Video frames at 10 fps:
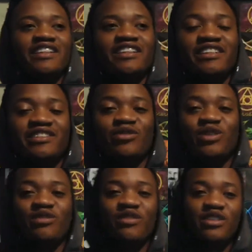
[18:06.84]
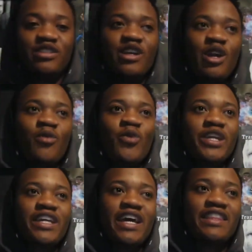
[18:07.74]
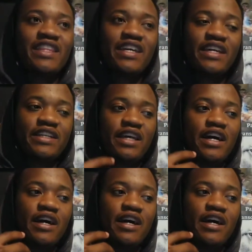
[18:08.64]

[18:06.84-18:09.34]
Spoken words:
this universe, we can then